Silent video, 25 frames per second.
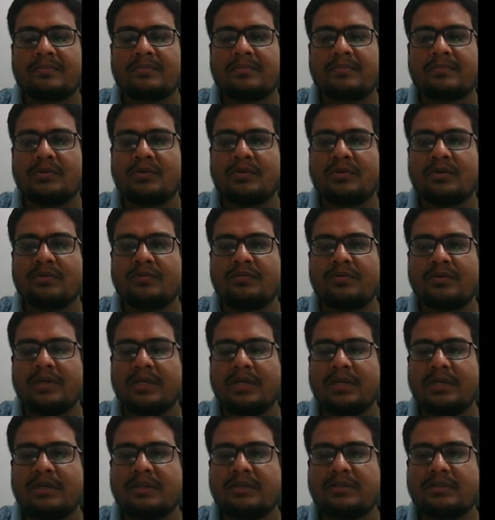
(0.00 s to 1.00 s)
P of A
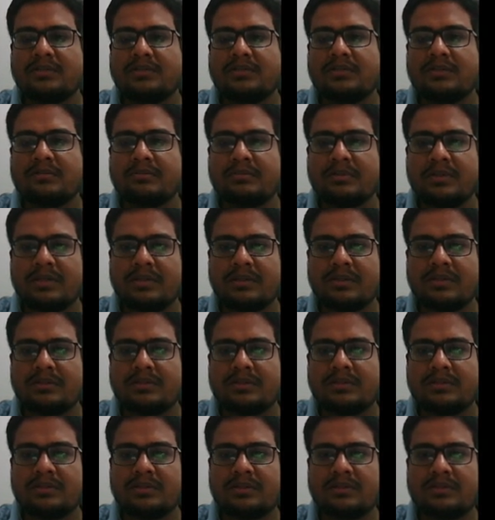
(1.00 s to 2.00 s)
intersection B
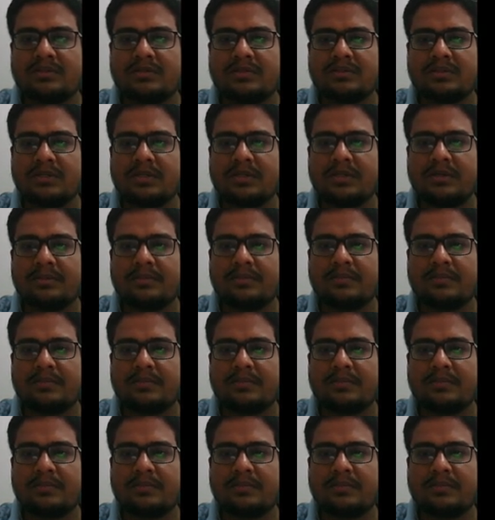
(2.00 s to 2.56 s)
intersection C.